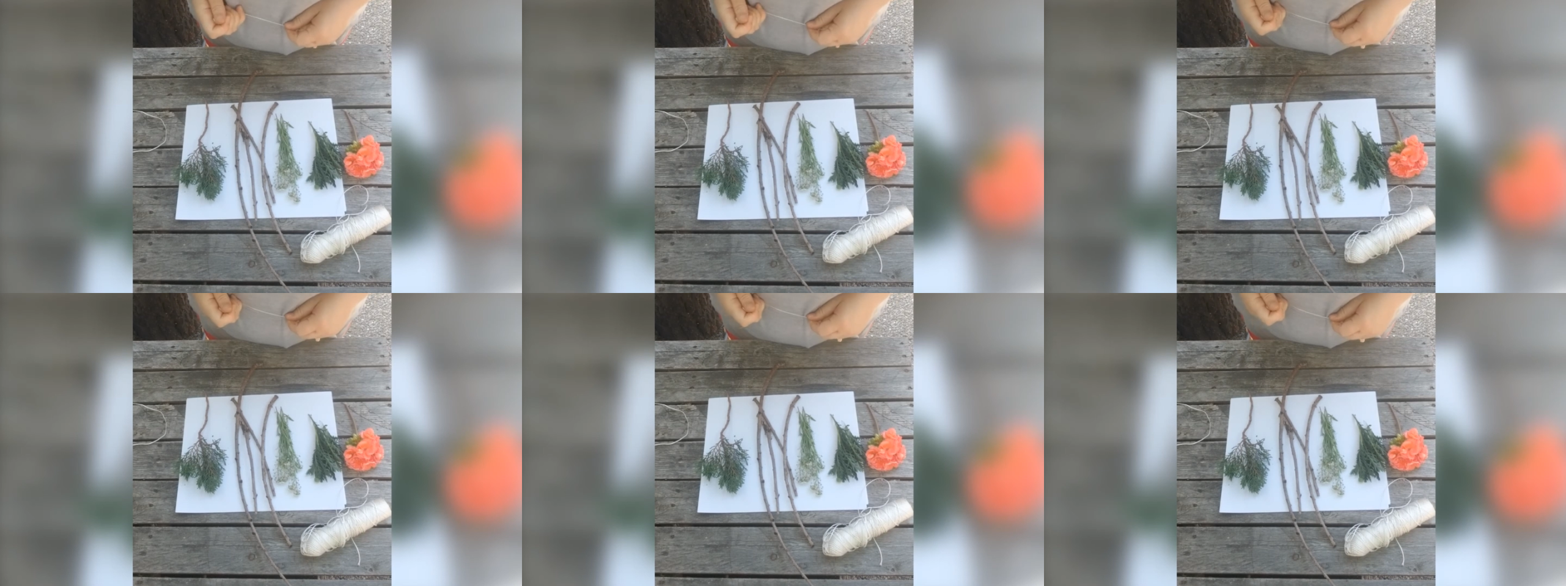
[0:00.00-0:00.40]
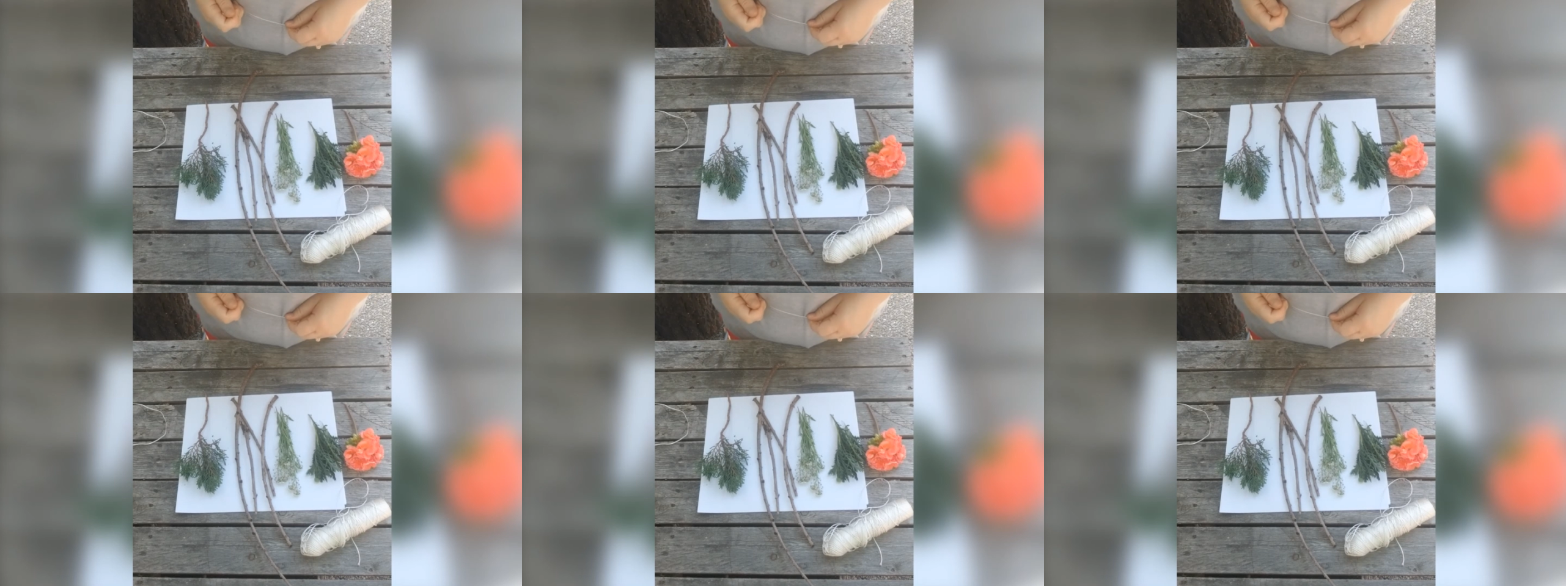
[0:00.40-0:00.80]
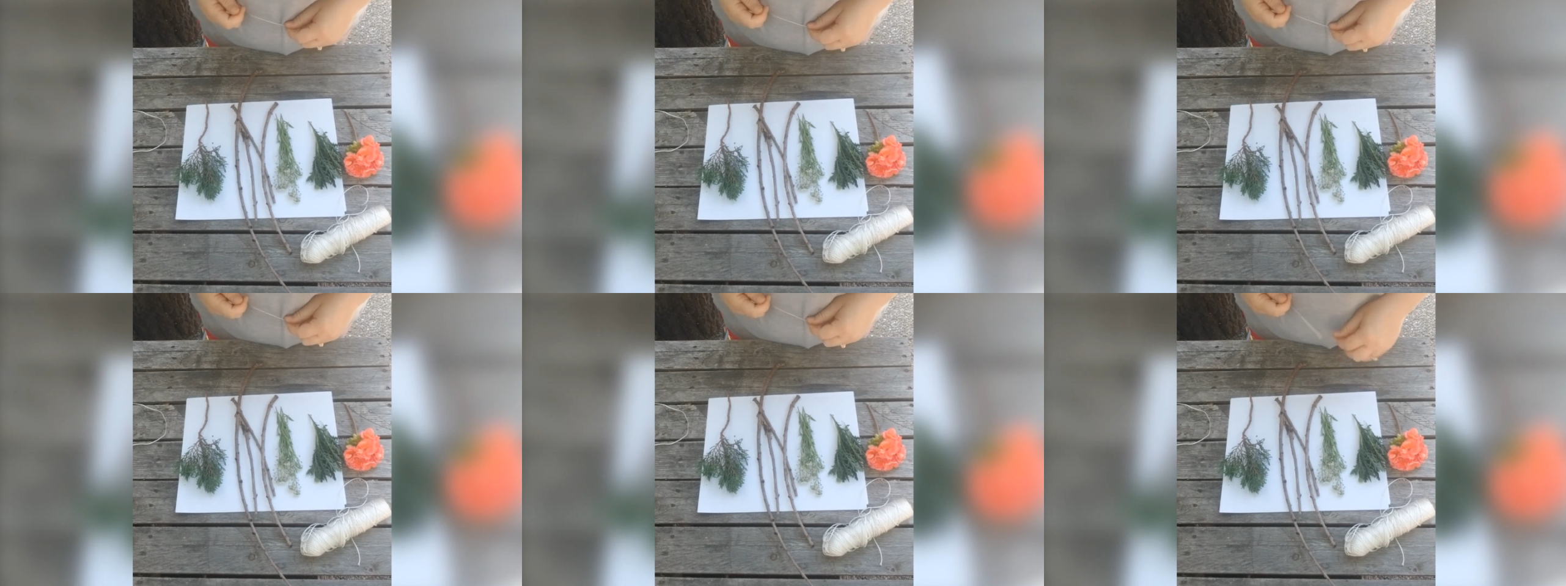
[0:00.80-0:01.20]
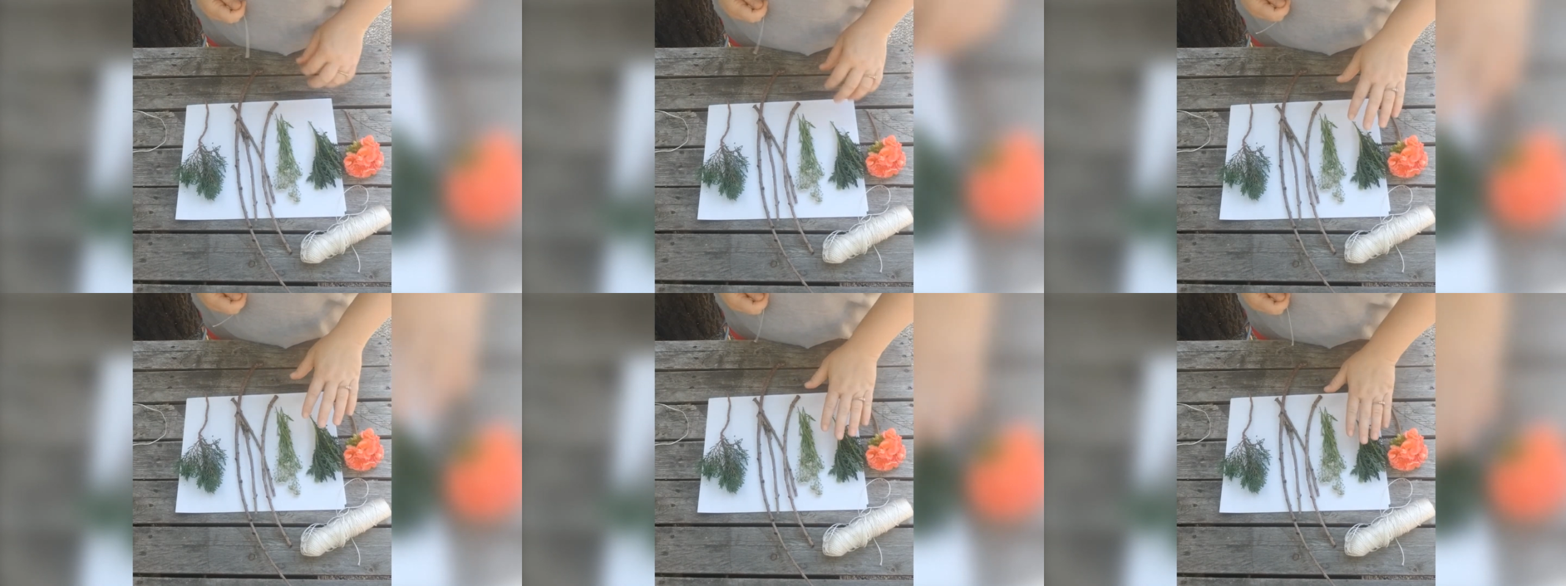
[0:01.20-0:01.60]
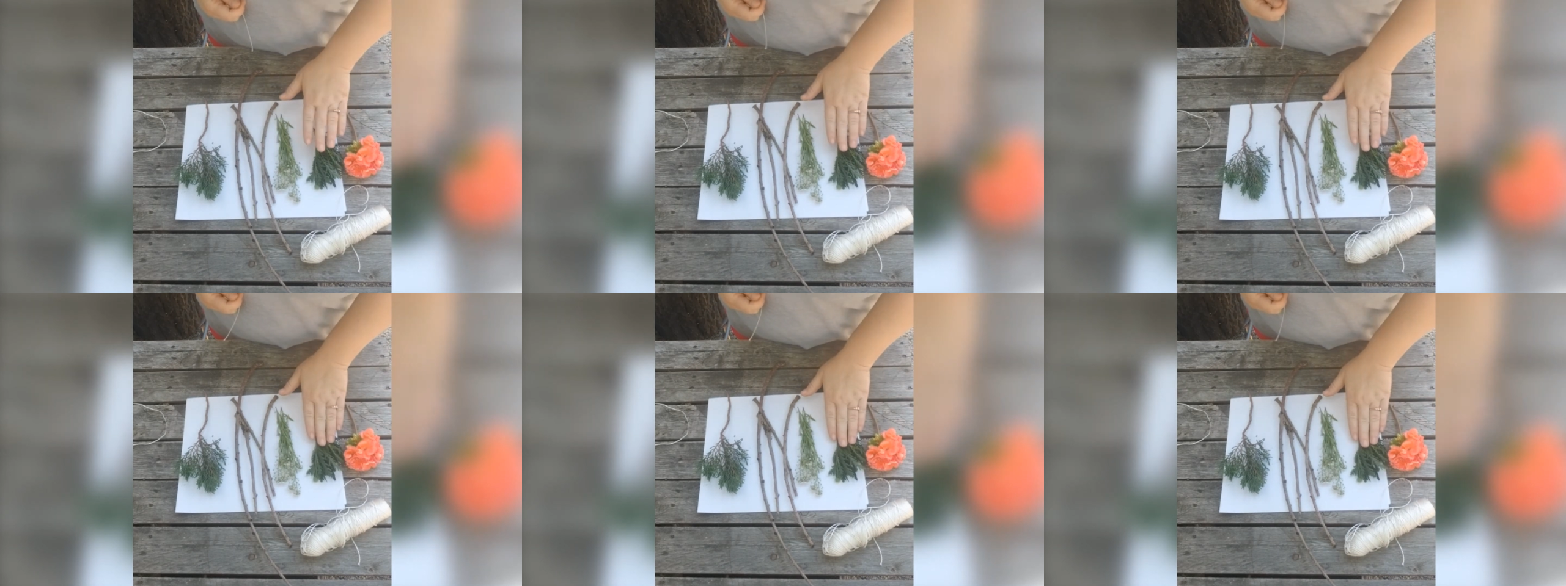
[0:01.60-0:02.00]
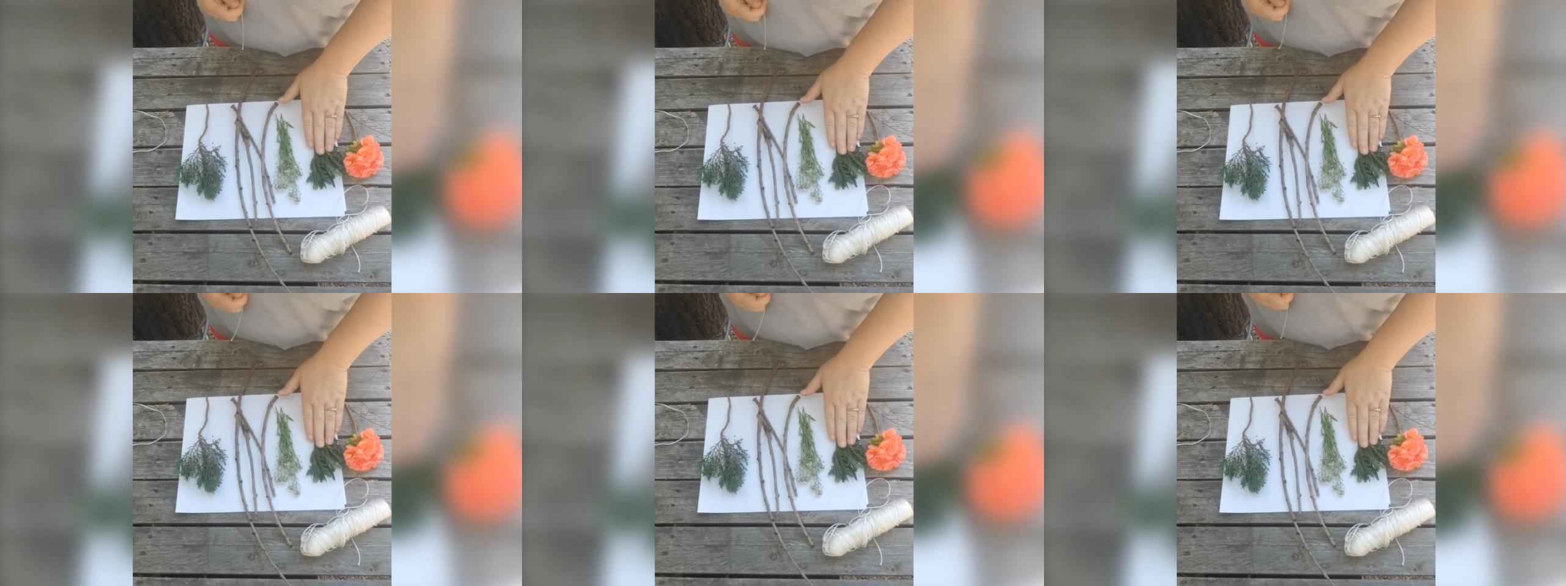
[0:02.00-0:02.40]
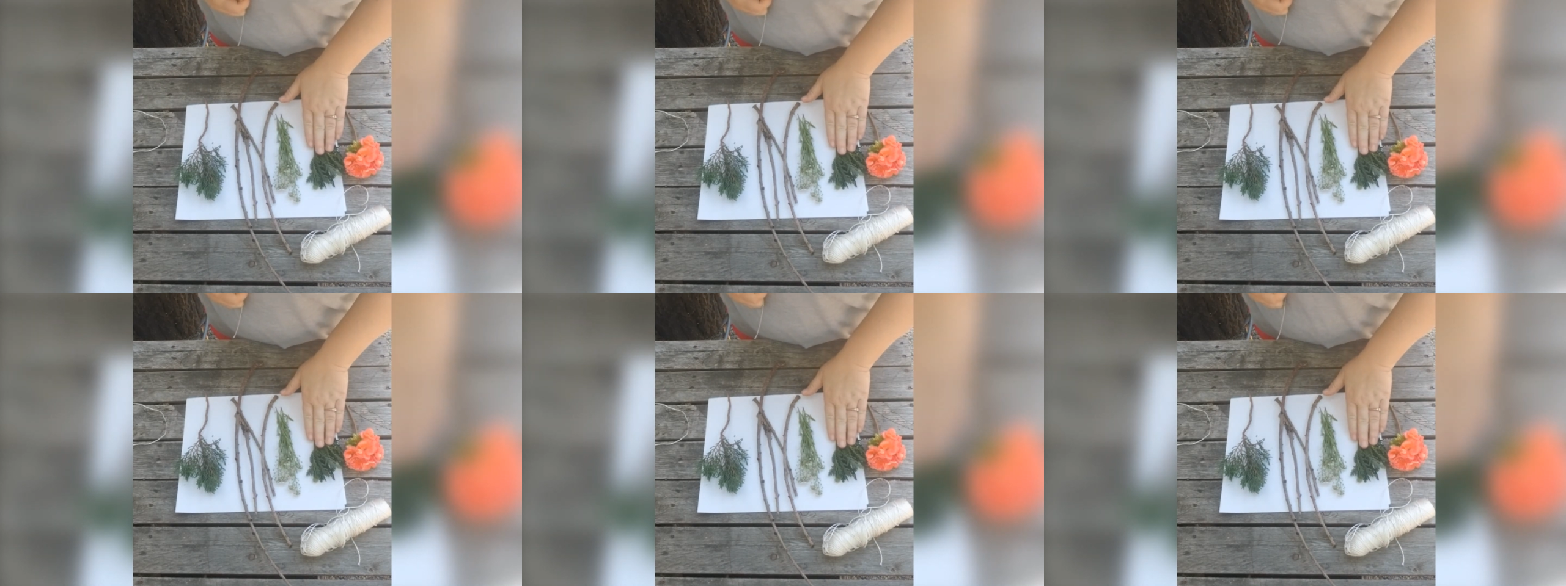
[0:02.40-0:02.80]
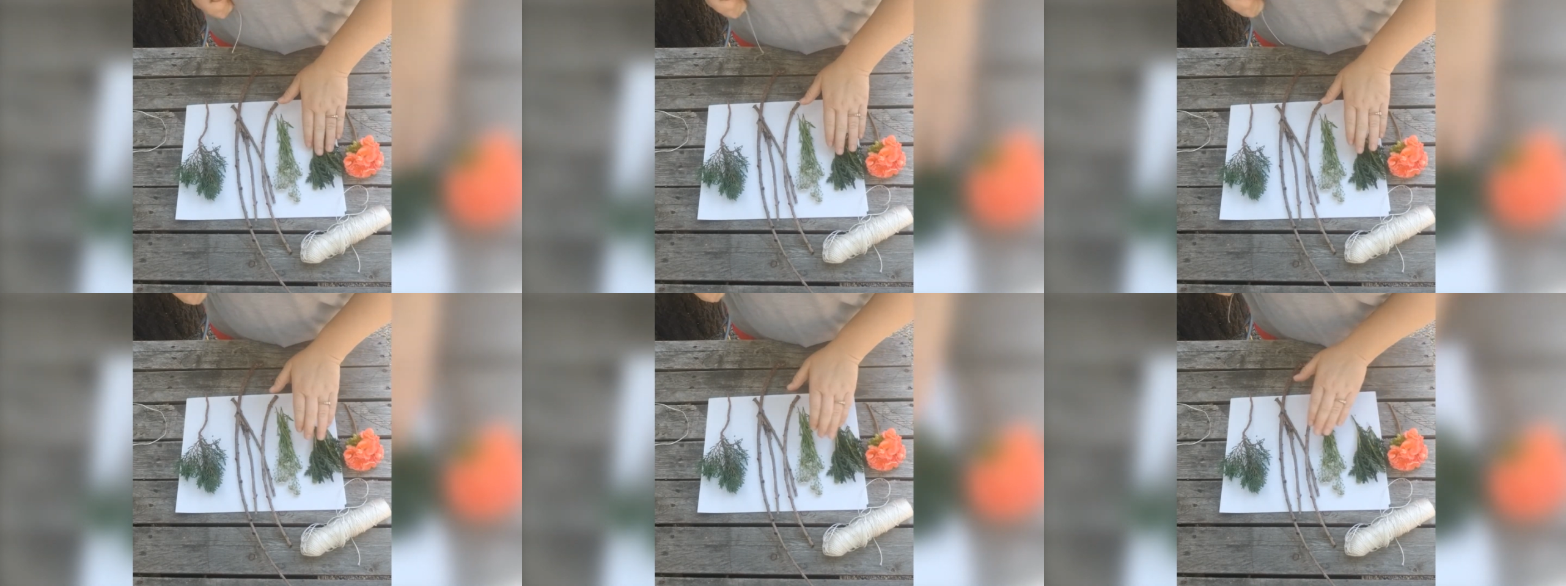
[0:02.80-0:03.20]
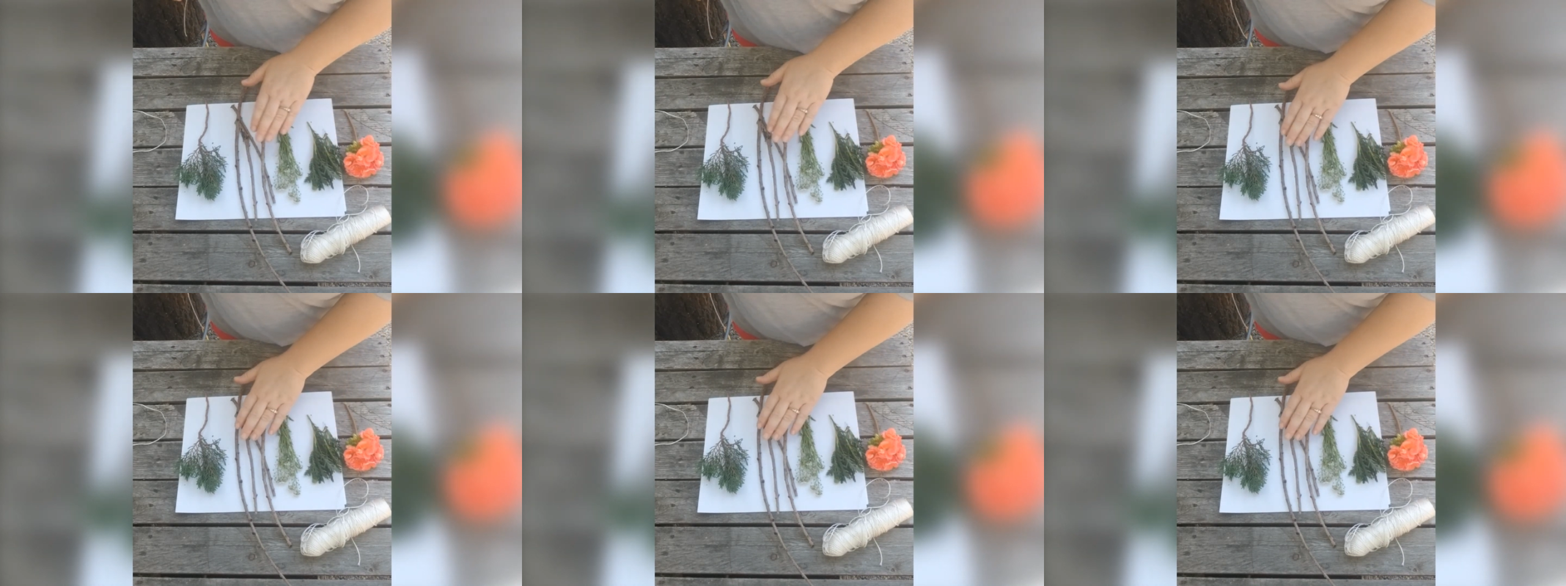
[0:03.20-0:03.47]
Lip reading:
Nobody's mouth can be seen.